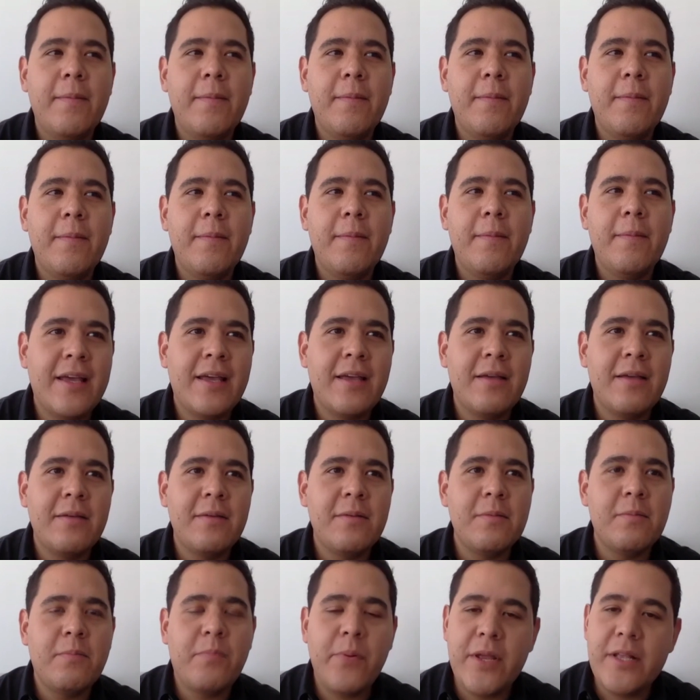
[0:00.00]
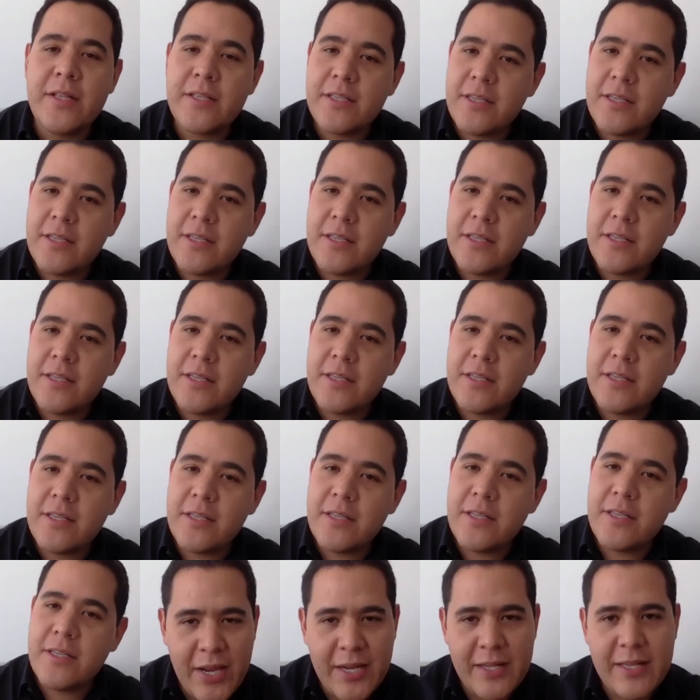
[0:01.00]
like principles
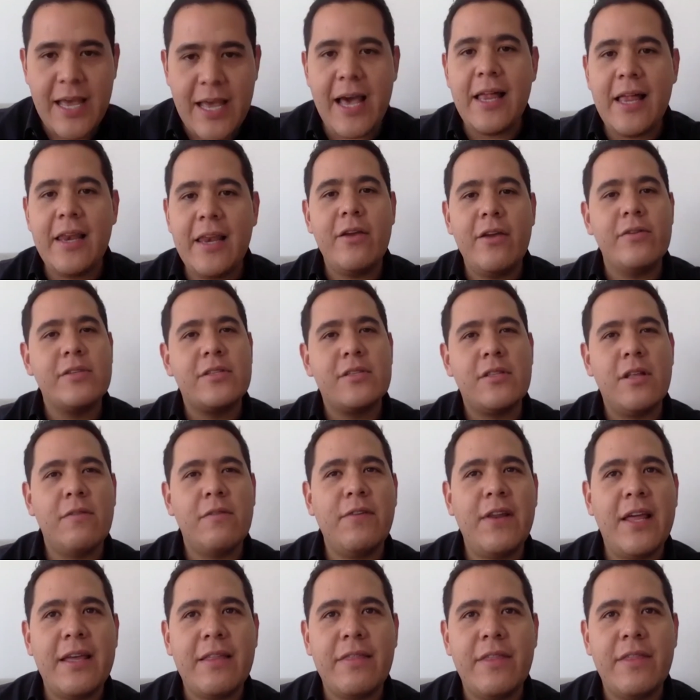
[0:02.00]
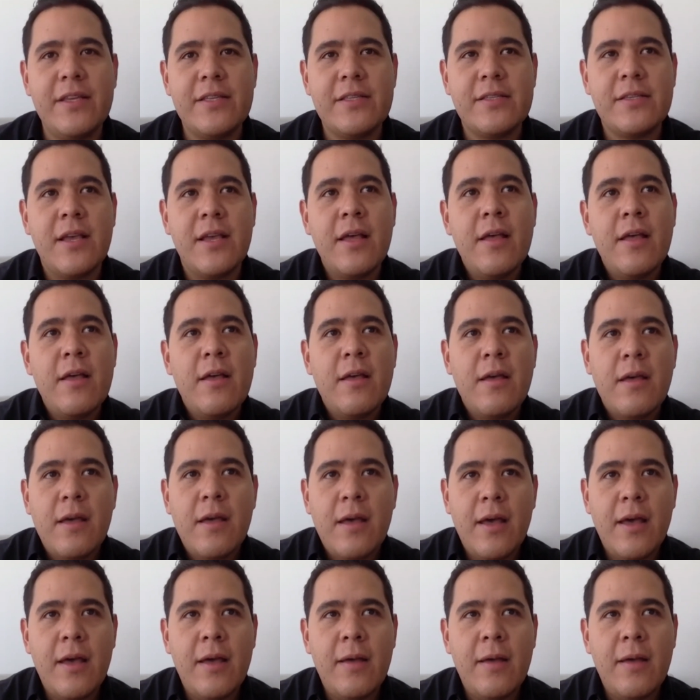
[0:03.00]
from Ray Dalio and stuff like this,
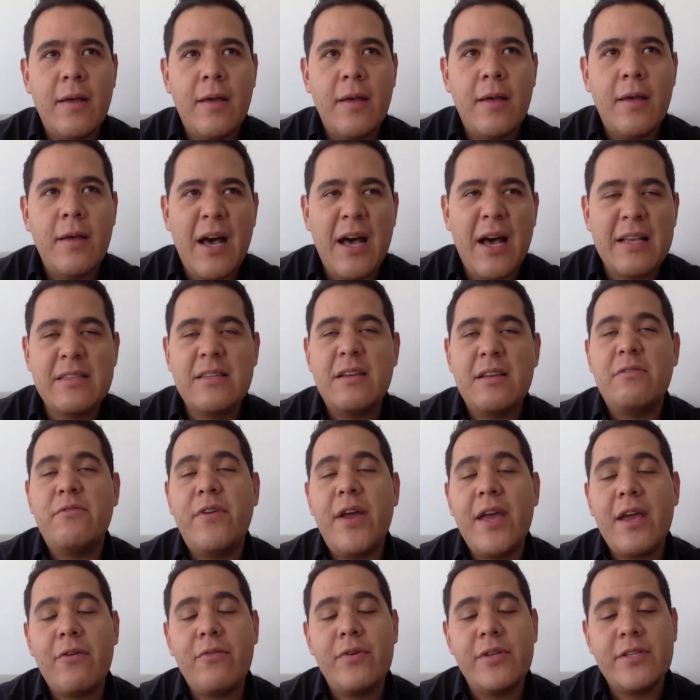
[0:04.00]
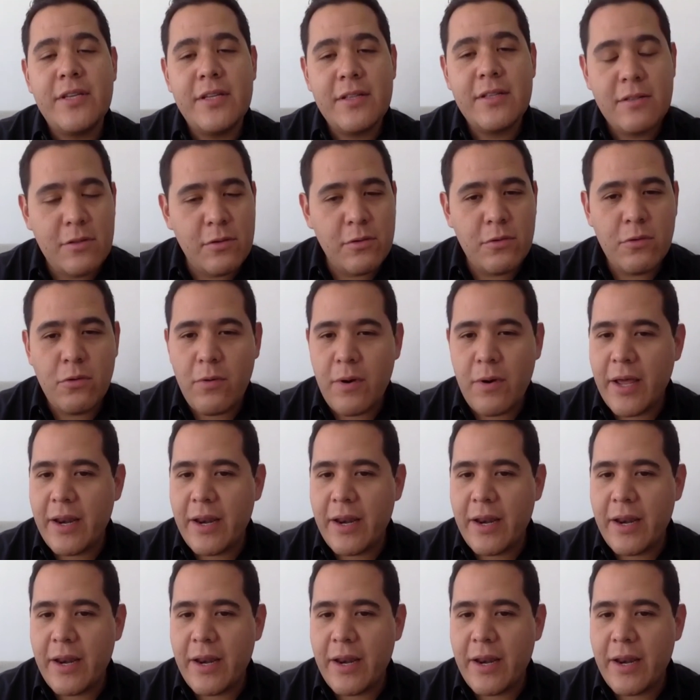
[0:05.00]
as a requisite to
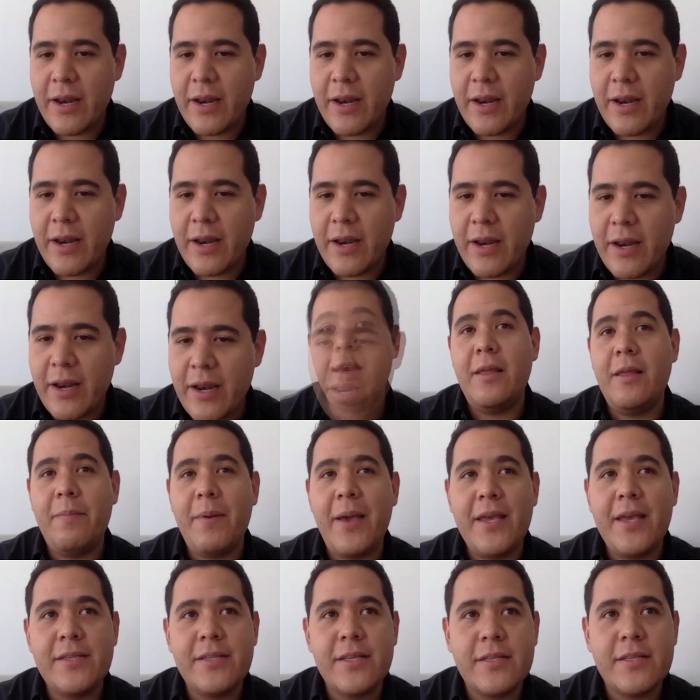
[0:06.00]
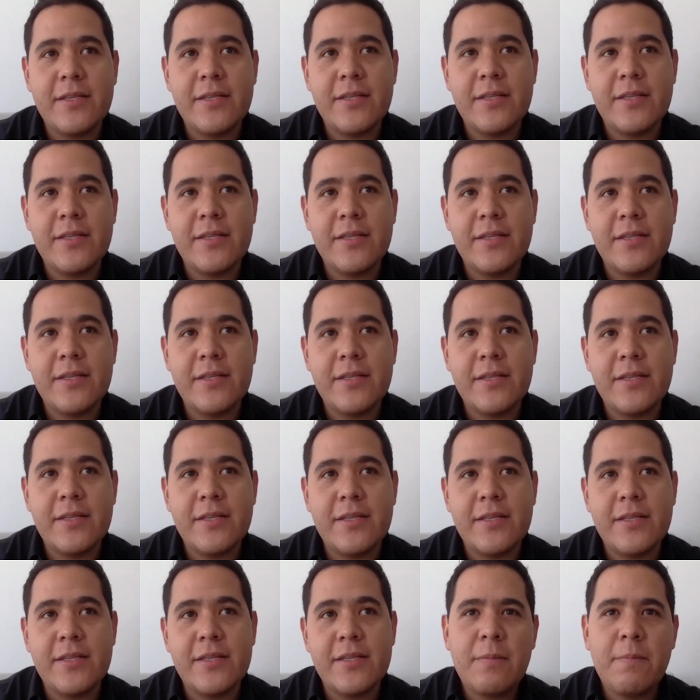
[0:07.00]
what I do on a daily basis.
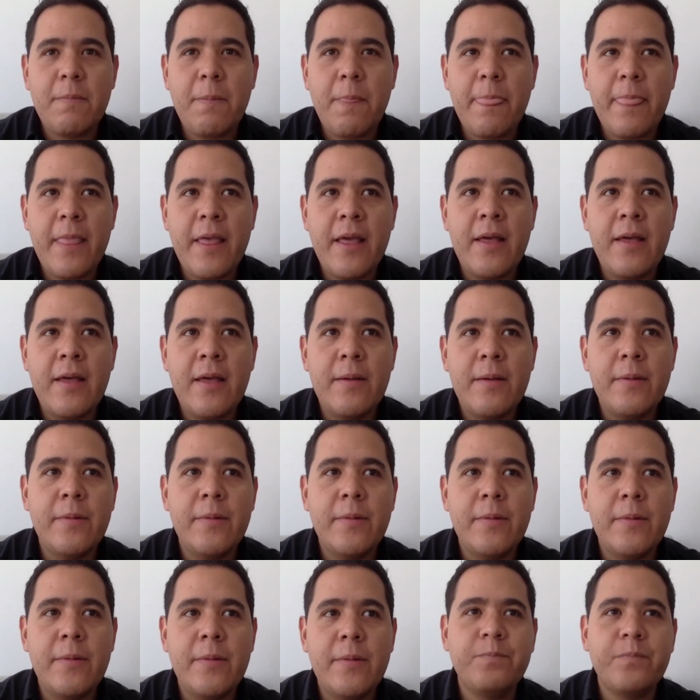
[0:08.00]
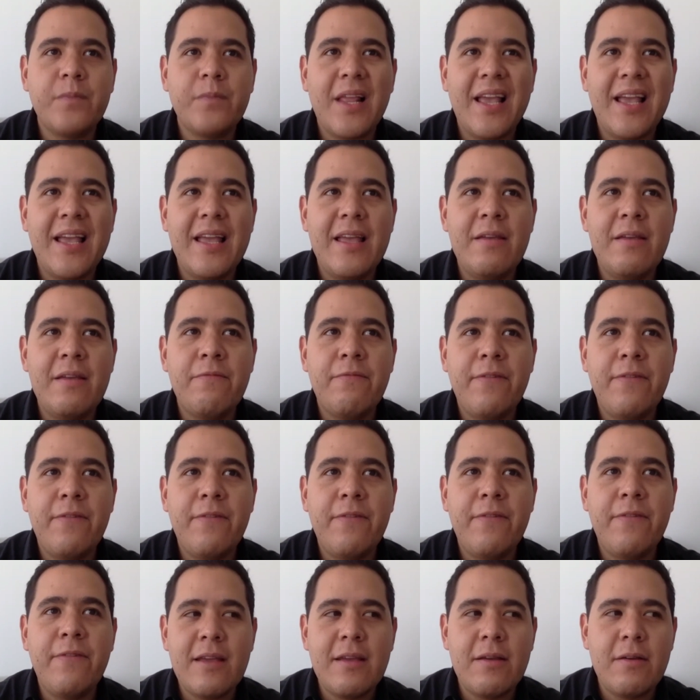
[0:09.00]
But if
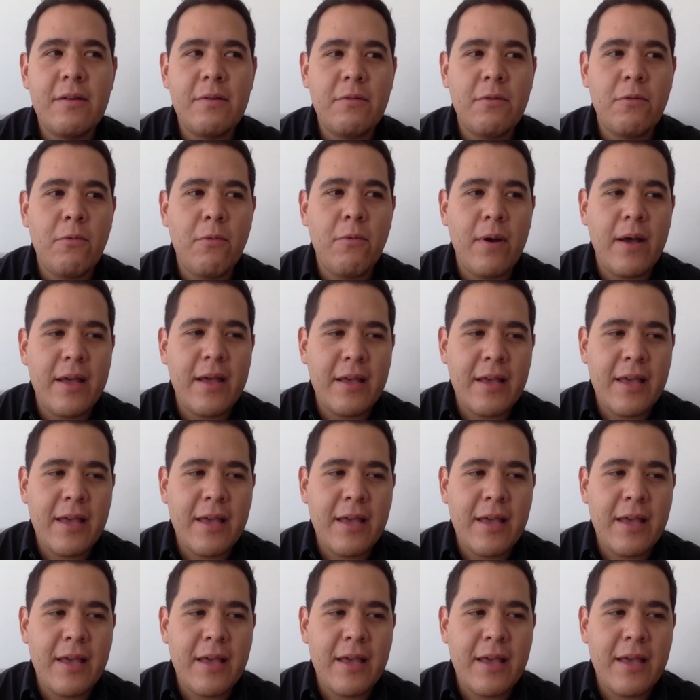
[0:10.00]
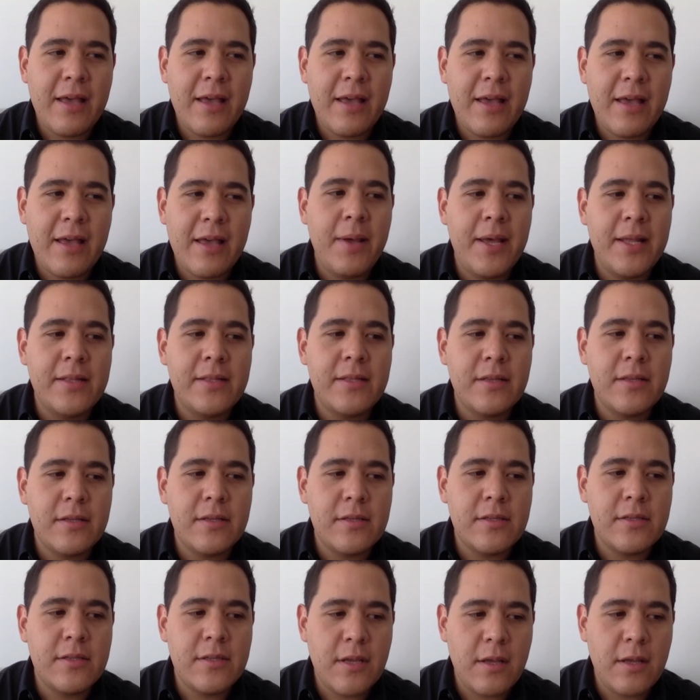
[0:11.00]
I can recommend
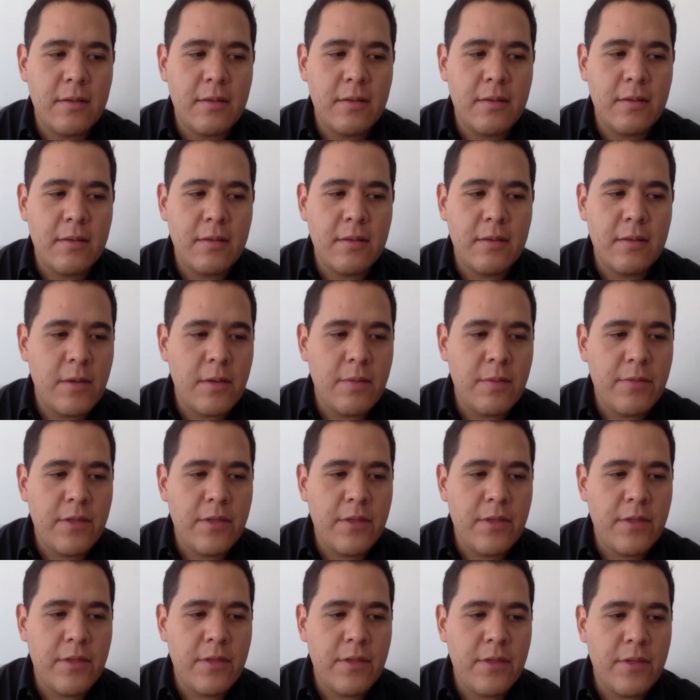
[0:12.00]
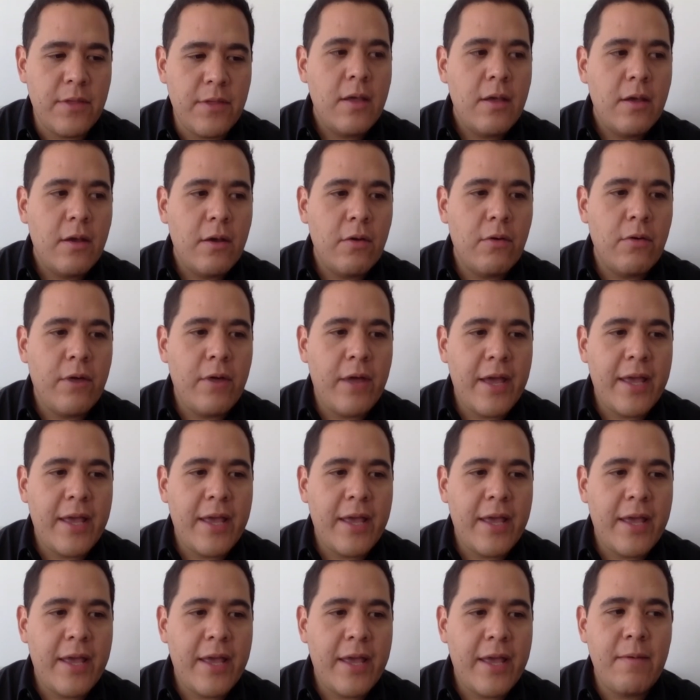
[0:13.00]
something, or I
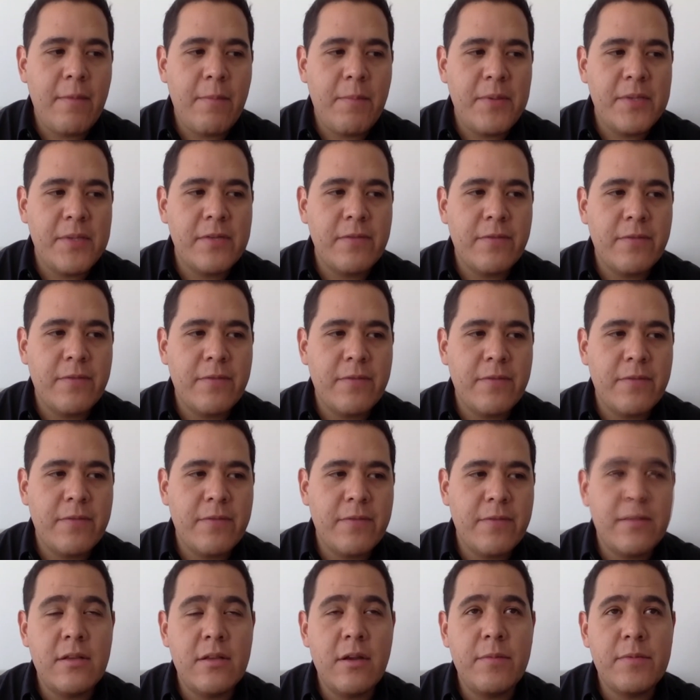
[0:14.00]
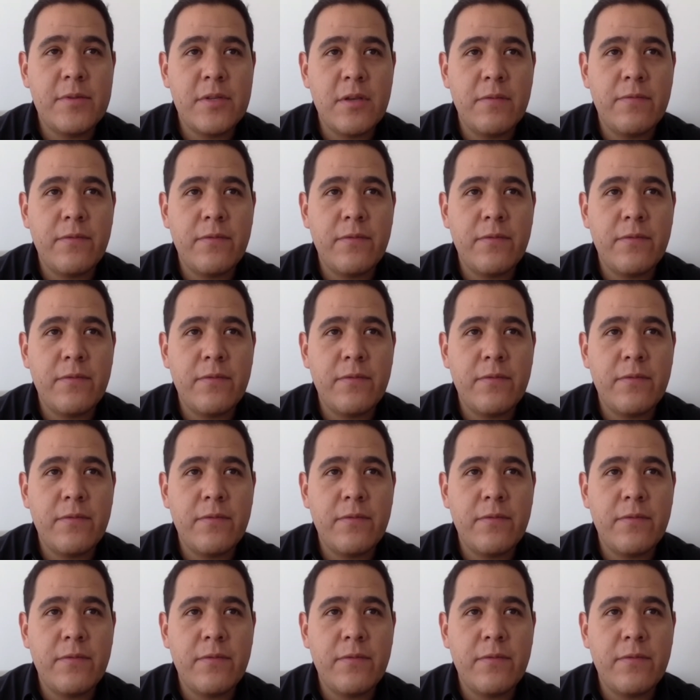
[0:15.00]
can give a piece of advice in terms of